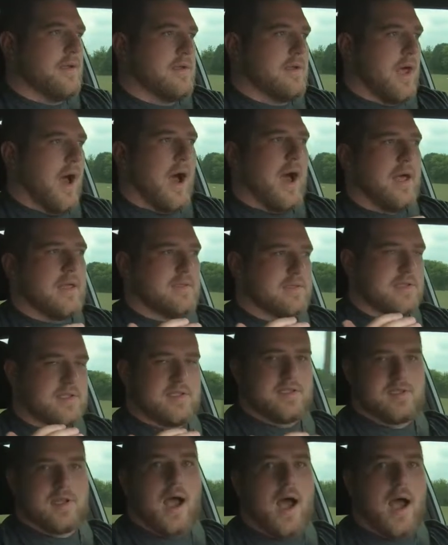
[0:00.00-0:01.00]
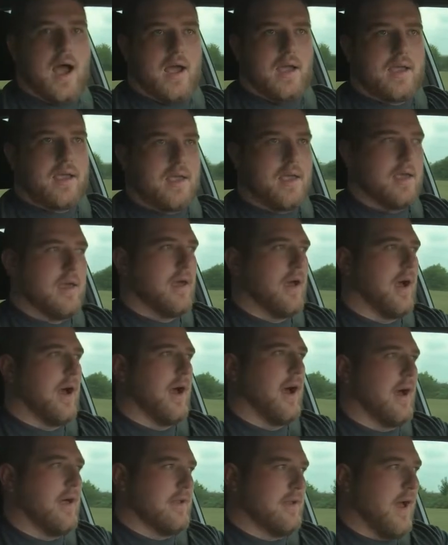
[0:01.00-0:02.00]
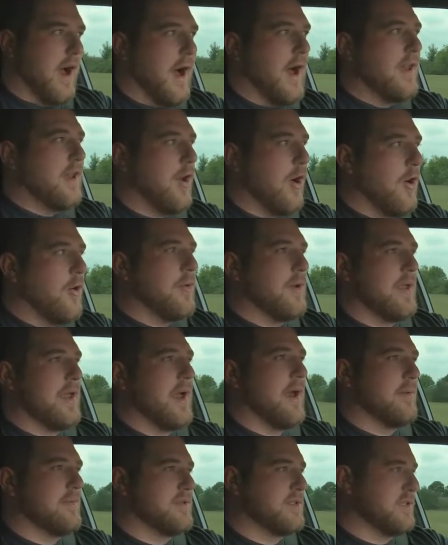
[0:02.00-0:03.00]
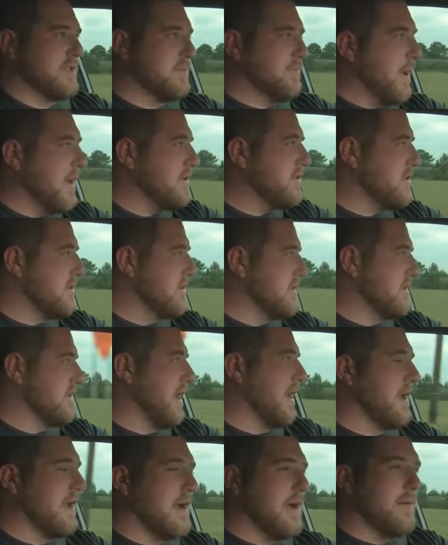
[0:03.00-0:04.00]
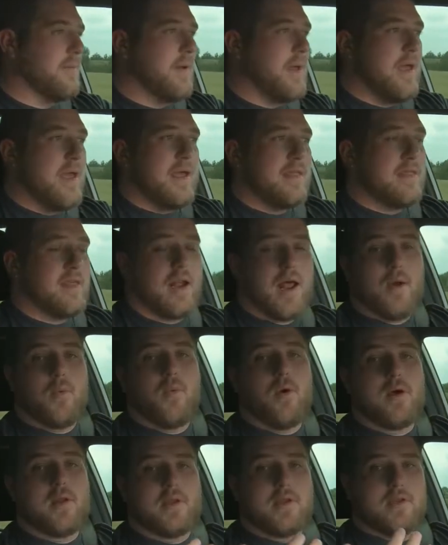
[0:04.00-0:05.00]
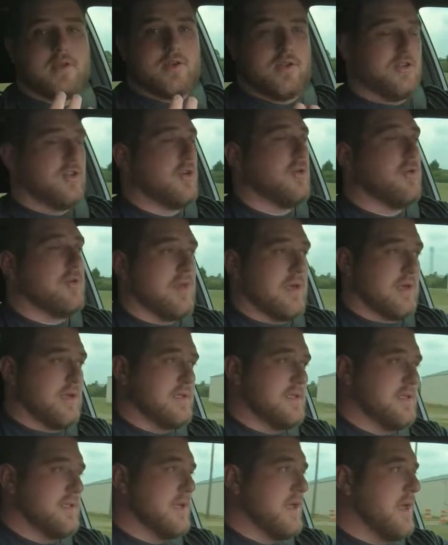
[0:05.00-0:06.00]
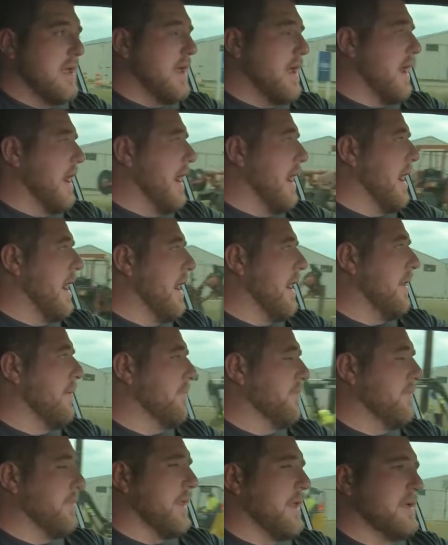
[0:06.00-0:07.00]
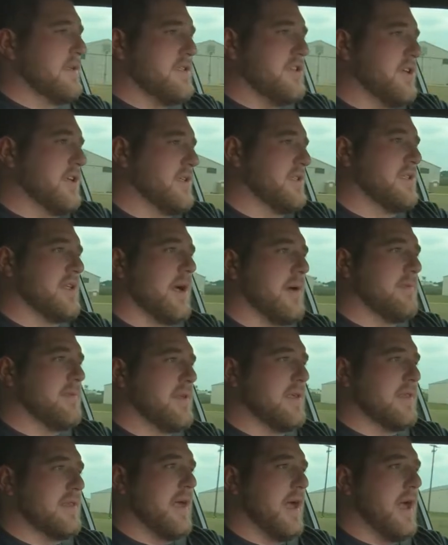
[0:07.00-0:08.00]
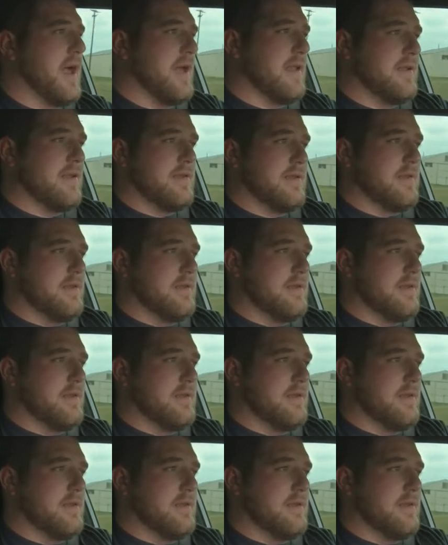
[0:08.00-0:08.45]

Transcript: non-stock, non-OEM suspension setup that I wanted to do this. It's just something that